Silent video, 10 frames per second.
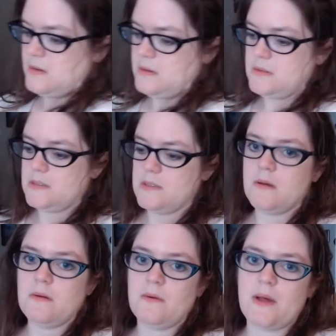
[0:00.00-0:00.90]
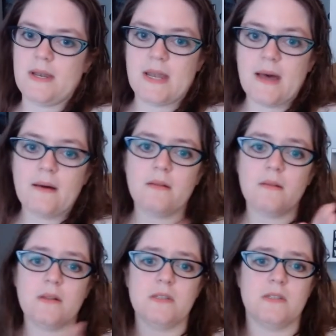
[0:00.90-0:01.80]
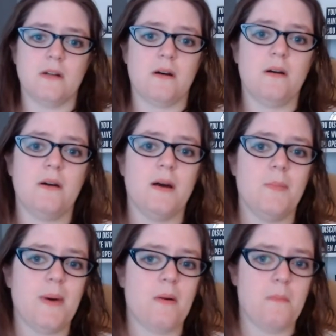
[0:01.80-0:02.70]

So now let's talk about